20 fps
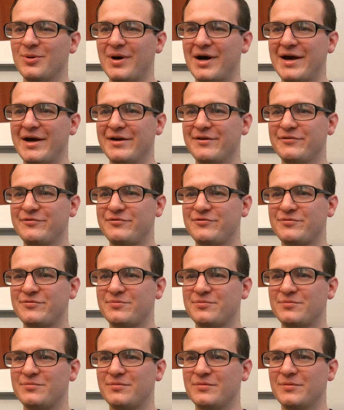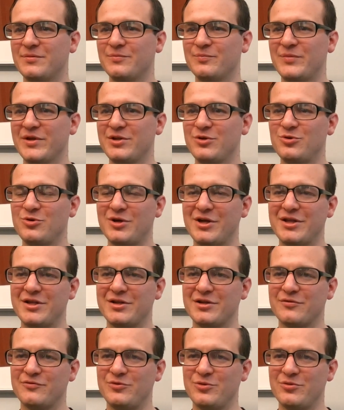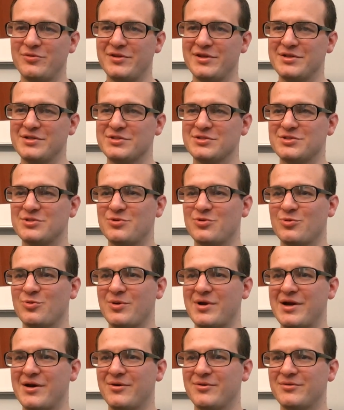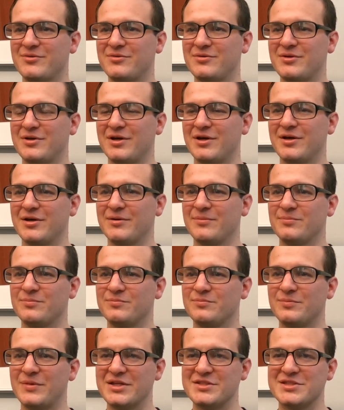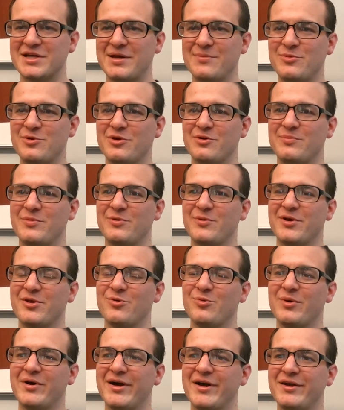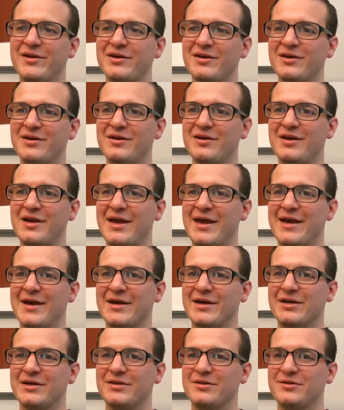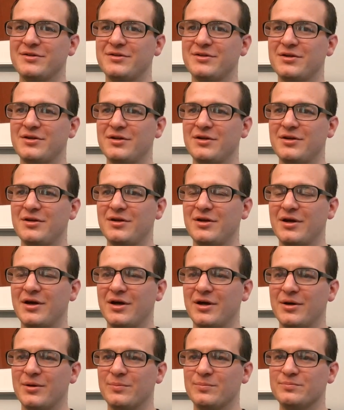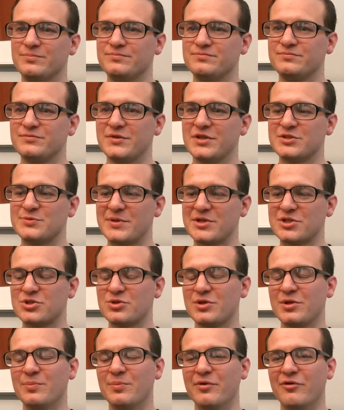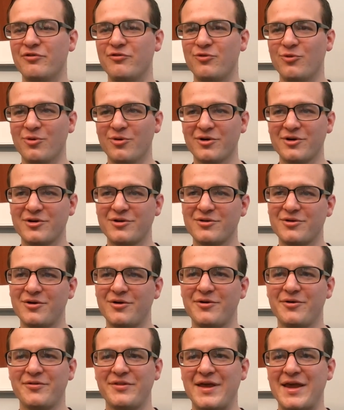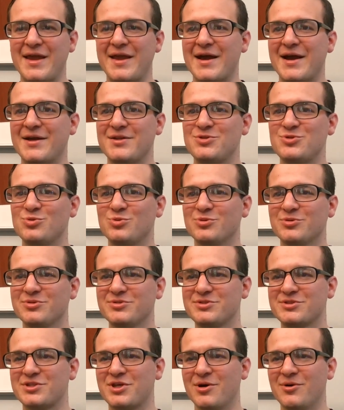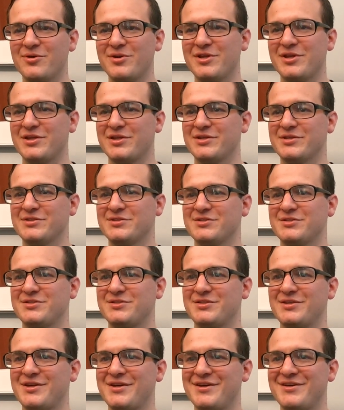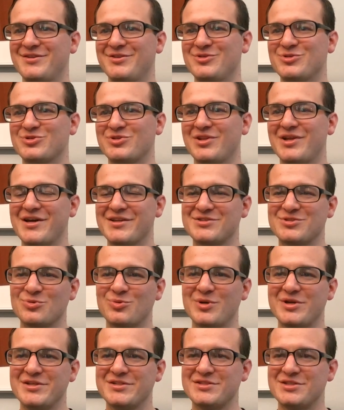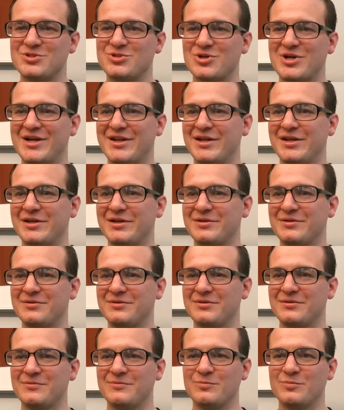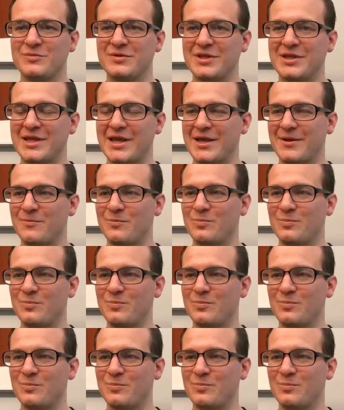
I've been creating a few things throughout my time here at BYU-I, and especially before all the AI tools, there's lots of ways to try to get